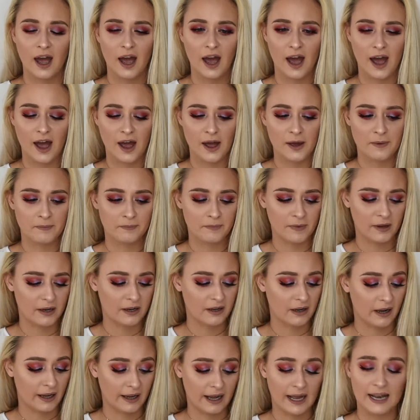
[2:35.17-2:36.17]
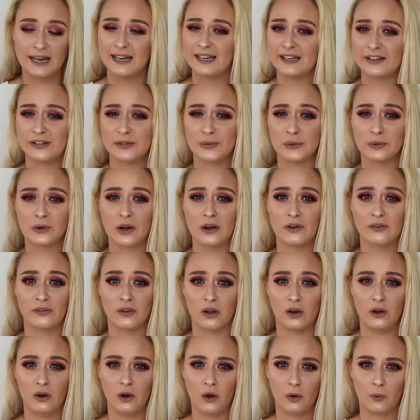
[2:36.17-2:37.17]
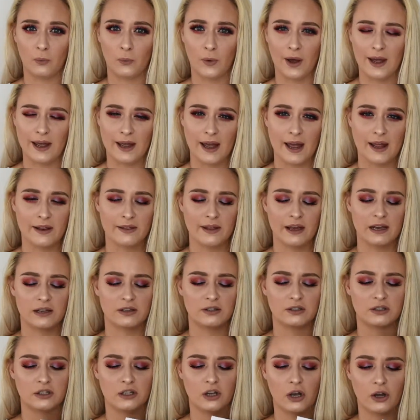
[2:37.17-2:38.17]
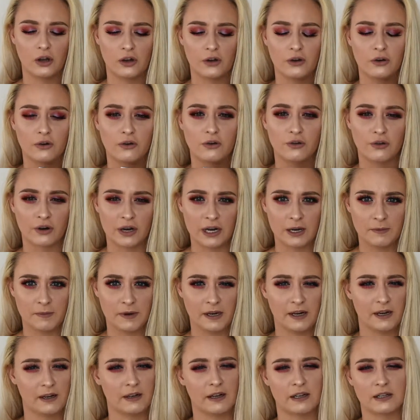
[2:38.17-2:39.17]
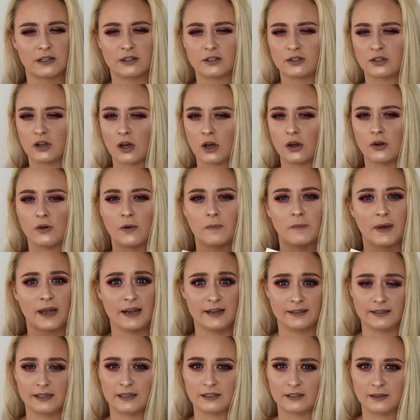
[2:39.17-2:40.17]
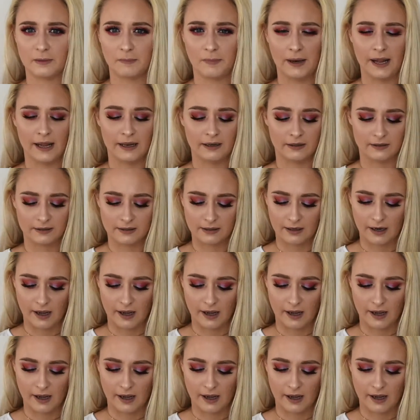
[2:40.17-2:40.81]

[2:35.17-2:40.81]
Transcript: Like a little goes a long way, and they're so creamy and they're so amazing to blend.